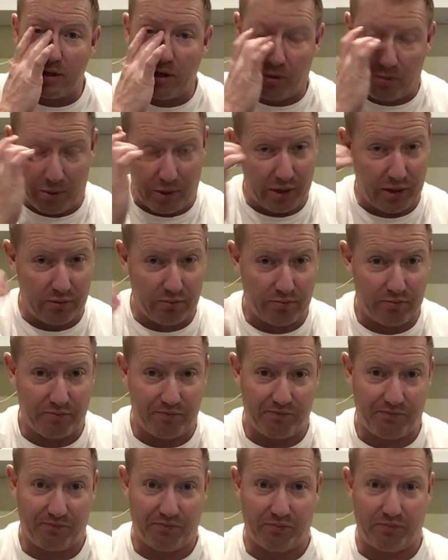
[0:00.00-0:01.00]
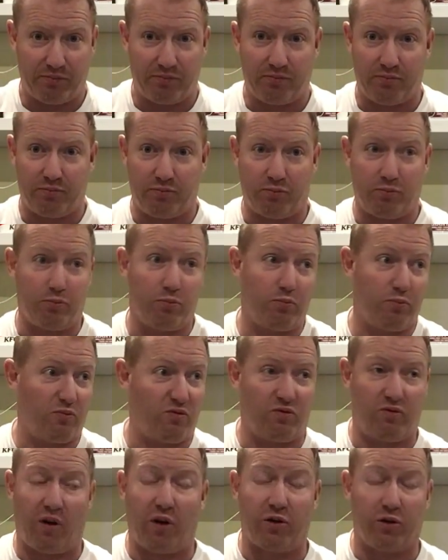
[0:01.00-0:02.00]
that I've been
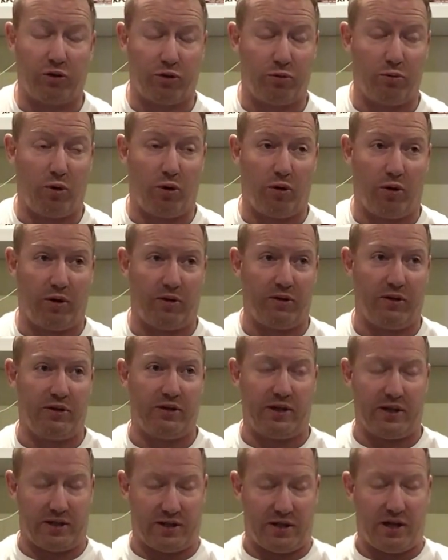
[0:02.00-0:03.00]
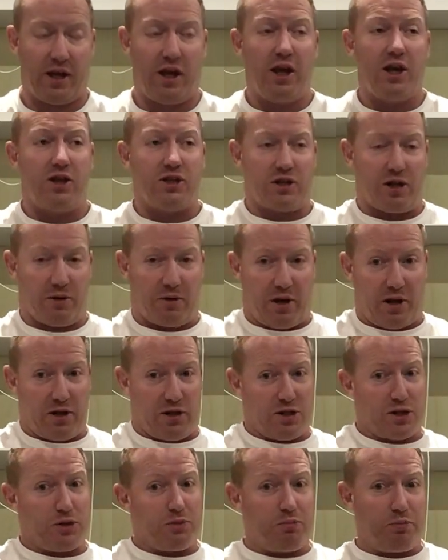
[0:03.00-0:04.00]
focused more on than this. So I'm going
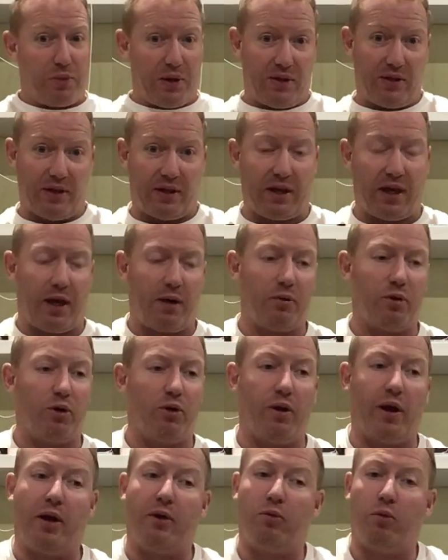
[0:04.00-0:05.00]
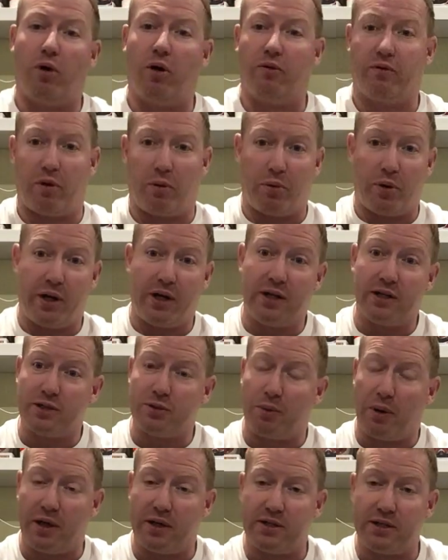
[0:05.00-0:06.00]
to spin the camera around while I've got plenty of
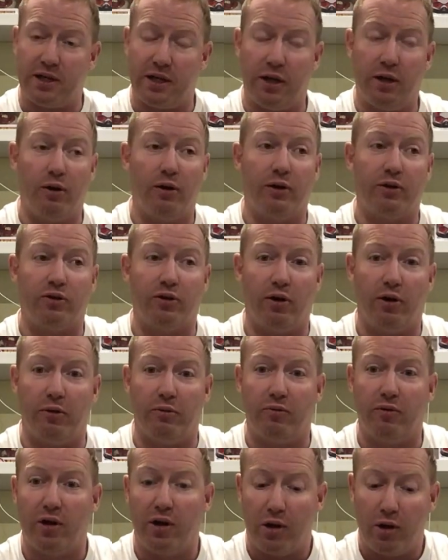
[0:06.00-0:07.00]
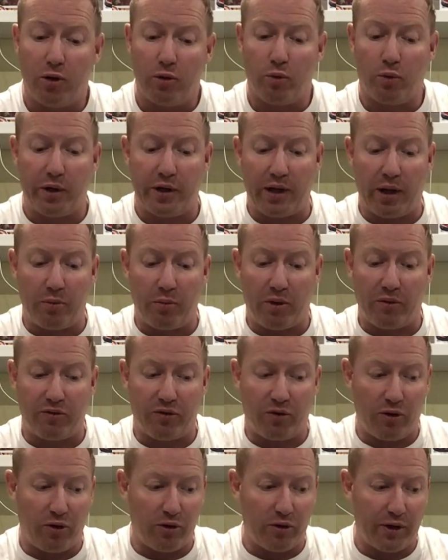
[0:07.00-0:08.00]
space here. So I've redone my
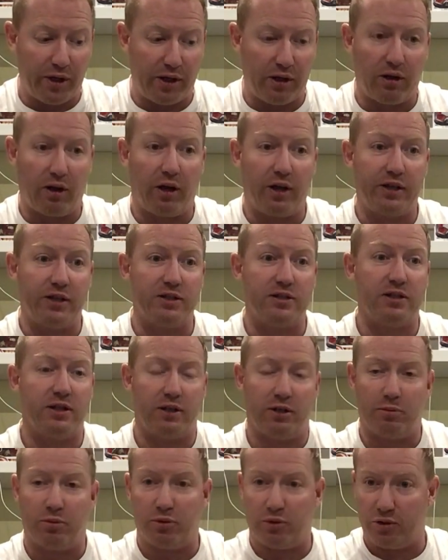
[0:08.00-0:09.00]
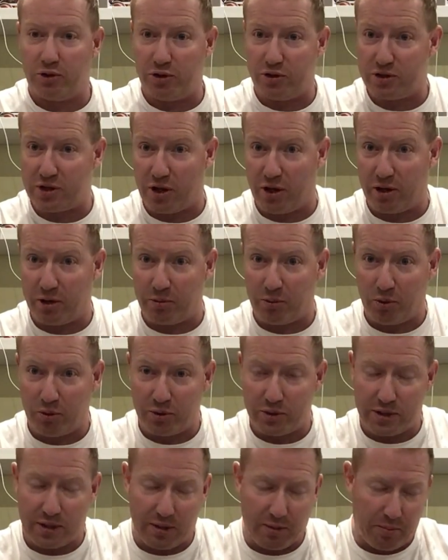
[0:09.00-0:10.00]
flooring. I just need to put new skirting
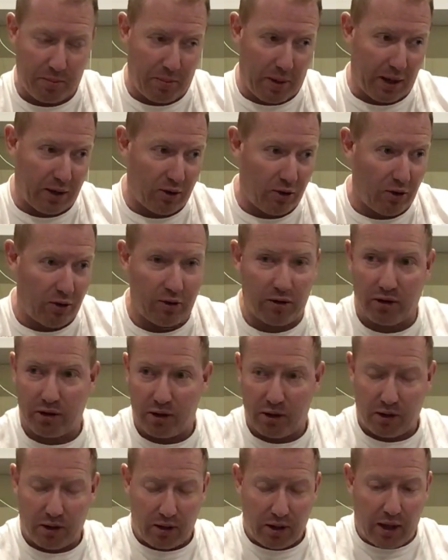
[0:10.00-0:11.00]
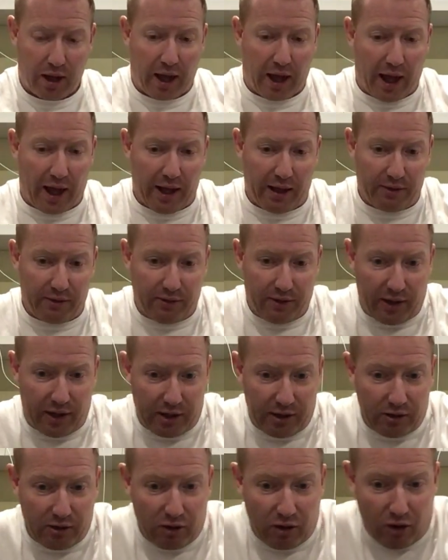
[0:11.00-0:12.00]
boards back on, and
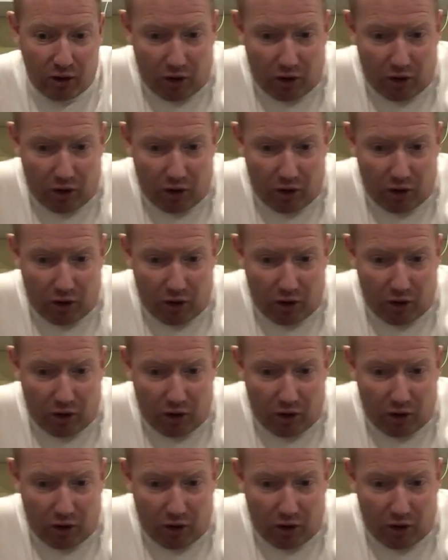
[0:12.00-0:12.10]
then